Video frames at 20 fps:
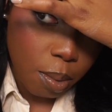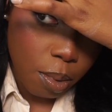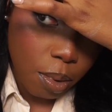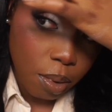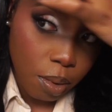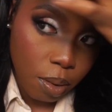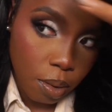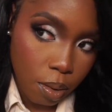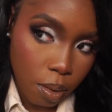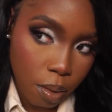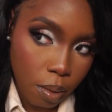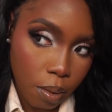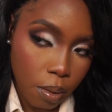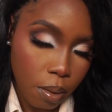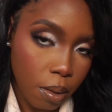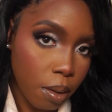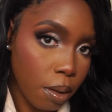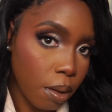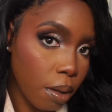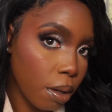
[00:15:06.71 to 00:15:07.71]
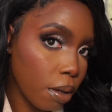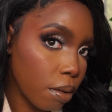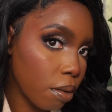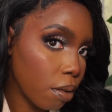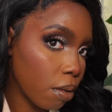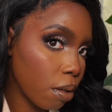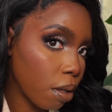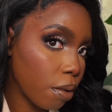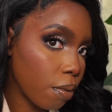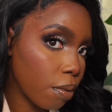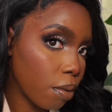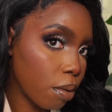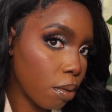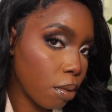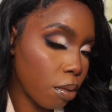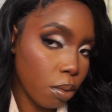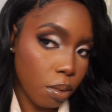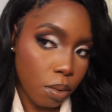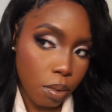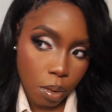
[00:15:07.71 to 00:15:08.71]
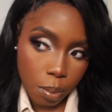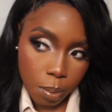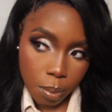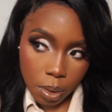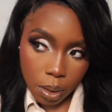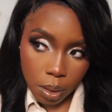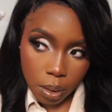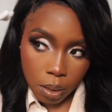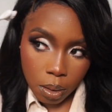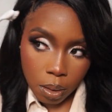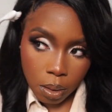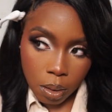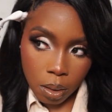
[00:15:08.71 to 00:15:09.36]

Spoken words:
but I just have to do something